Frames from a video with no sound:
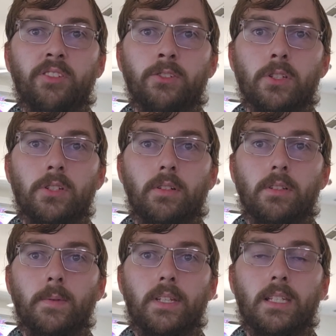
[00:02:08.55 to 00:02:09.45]
for
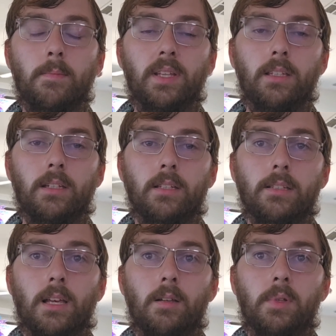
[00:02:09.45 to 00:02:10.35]
students with disabilities
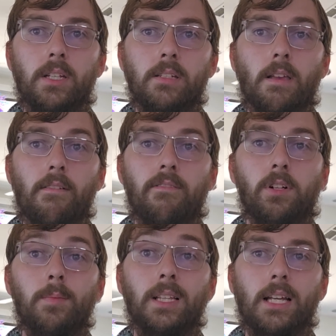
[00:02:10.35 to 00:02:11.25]
because
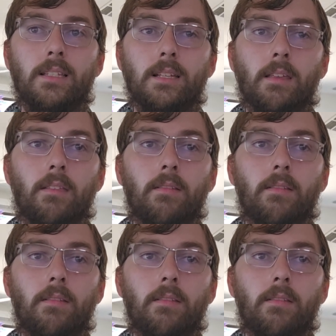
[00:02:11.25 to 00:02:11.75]
verbalizing